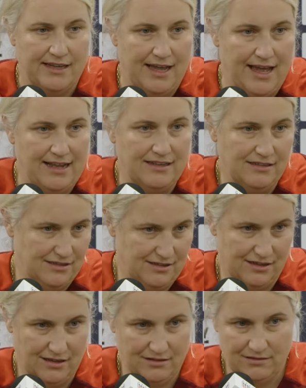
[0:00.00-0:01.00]

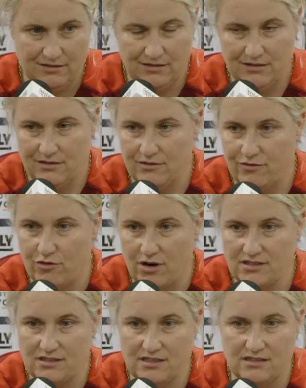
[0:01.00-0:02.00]
and for
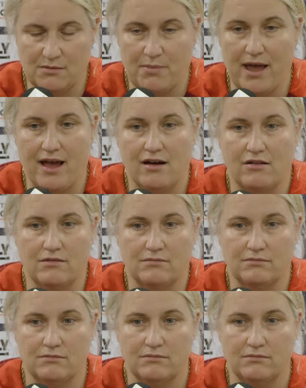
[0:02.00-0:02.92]
us, it's about